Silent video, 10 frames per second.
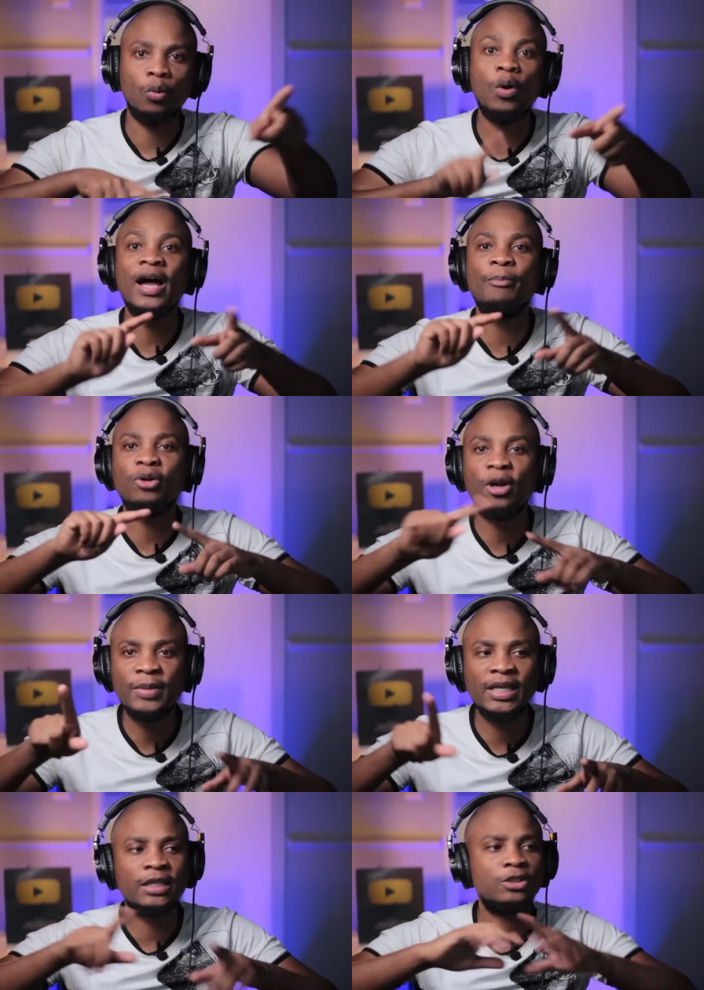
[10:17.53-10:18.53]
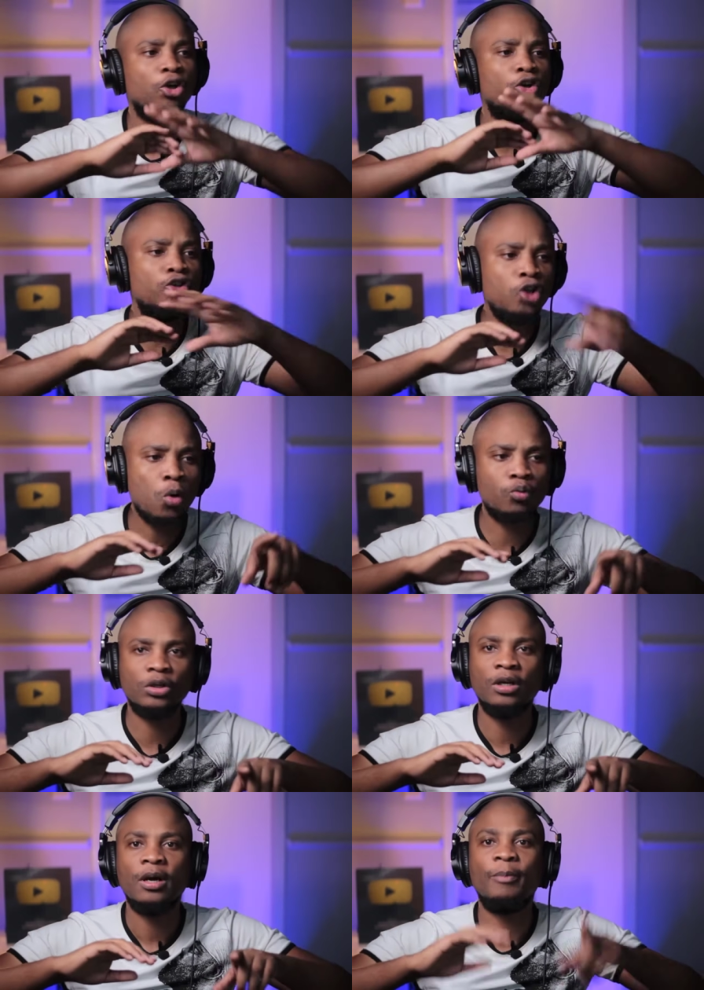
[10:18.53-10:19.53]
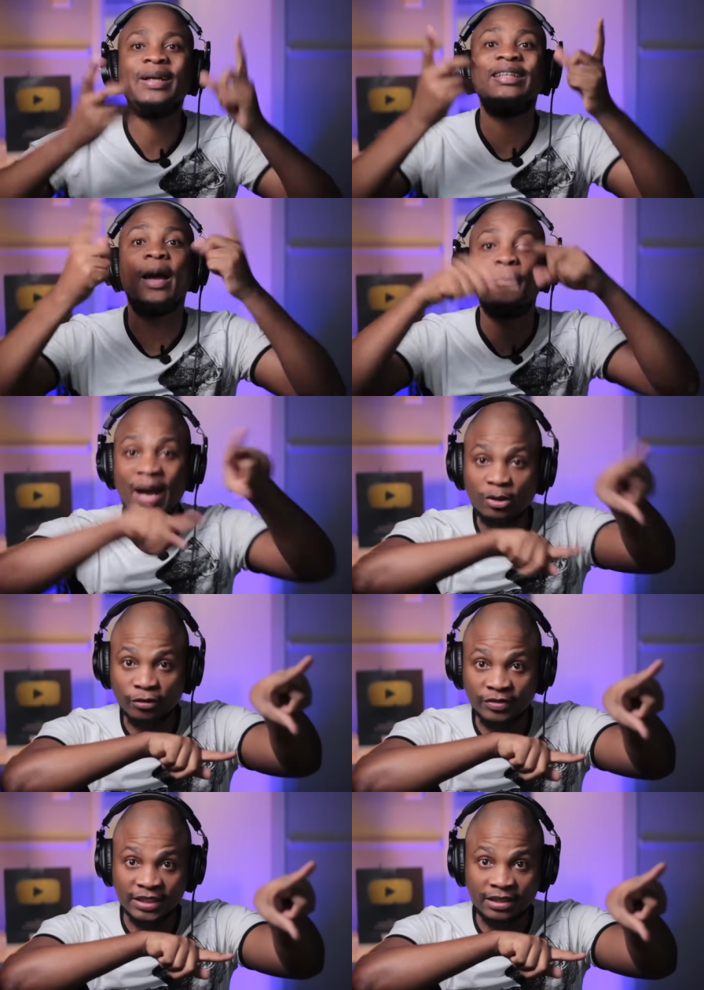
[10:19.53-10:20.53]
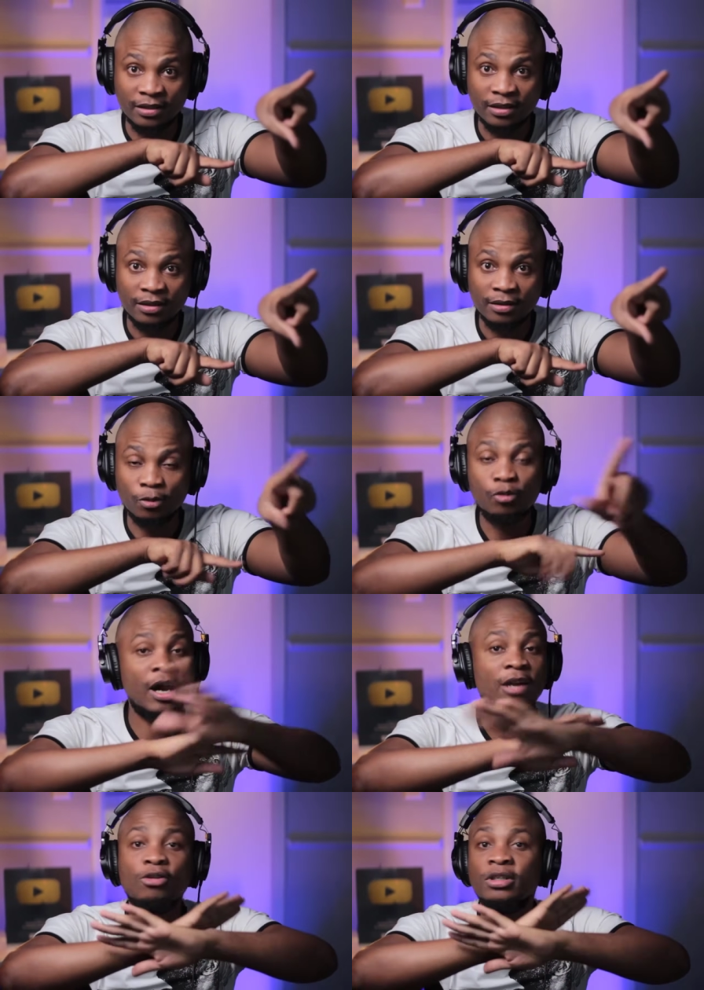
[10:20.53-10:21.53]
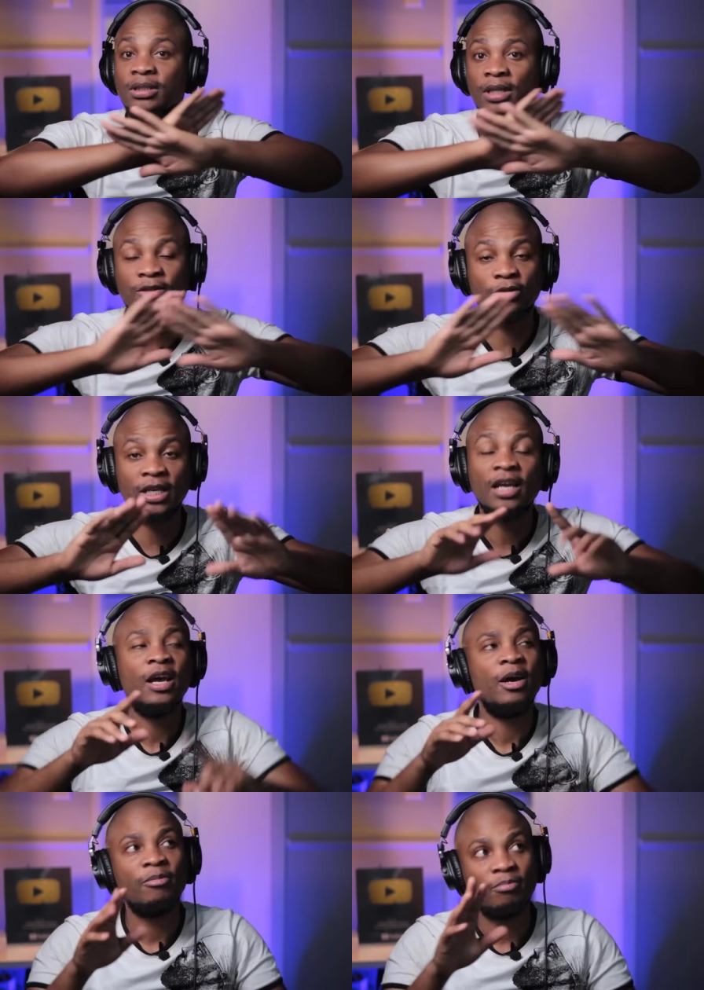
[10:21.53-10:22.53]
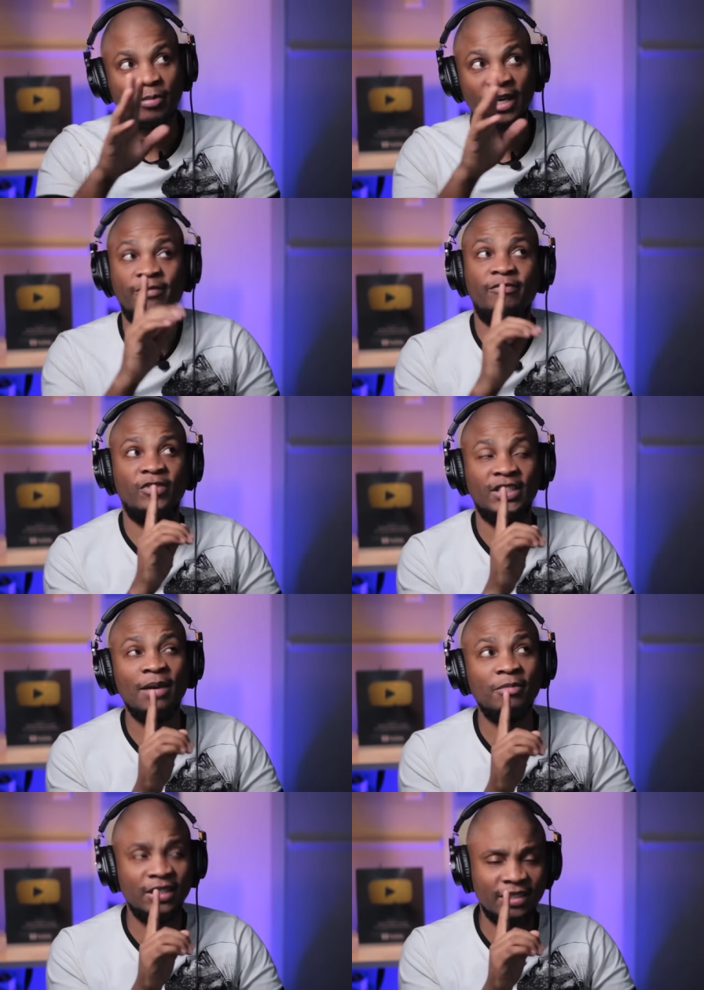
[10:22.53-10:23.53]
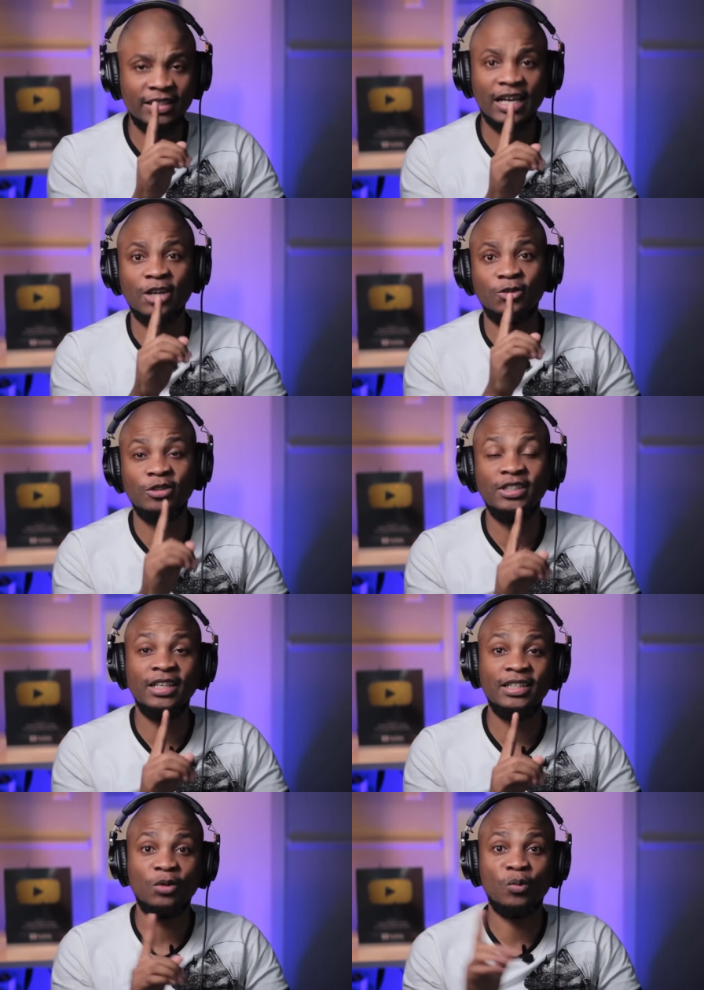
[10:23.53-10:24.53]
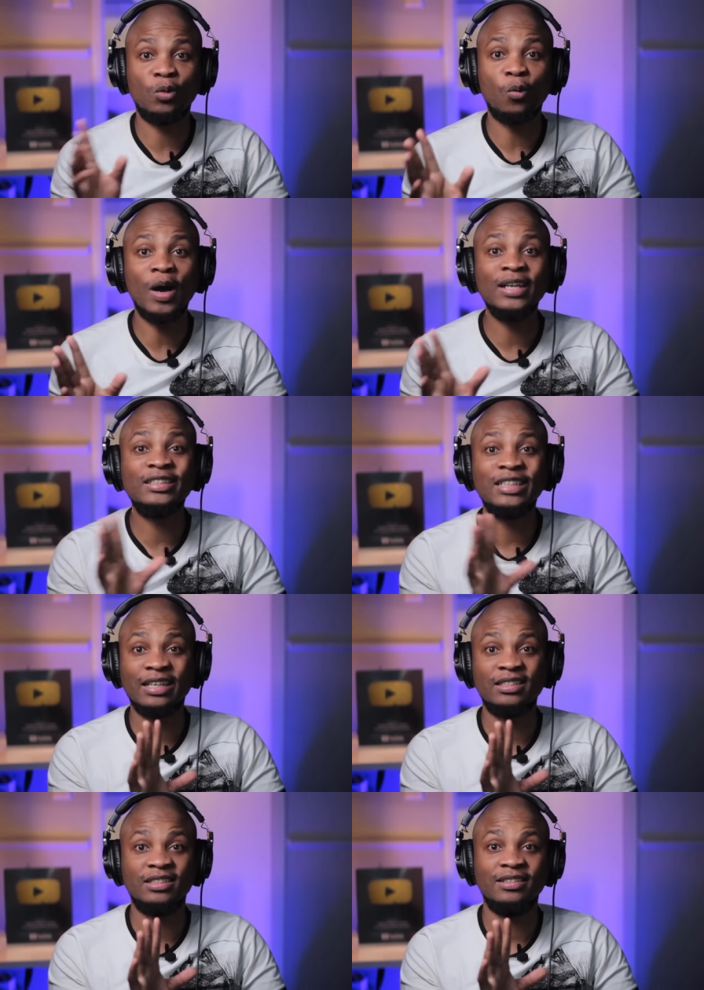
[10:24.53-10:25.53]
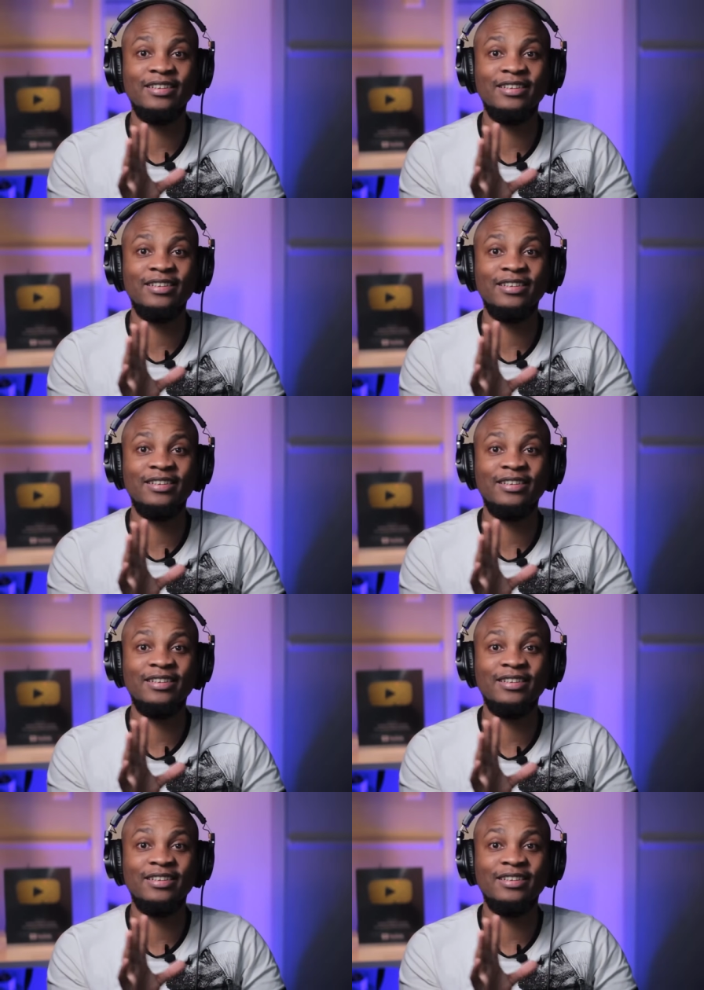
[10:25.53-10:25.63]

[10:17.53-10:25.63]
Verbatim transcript: who are prominent, known, but they are part of this, who are not associated, but for some reason they are associated with one church,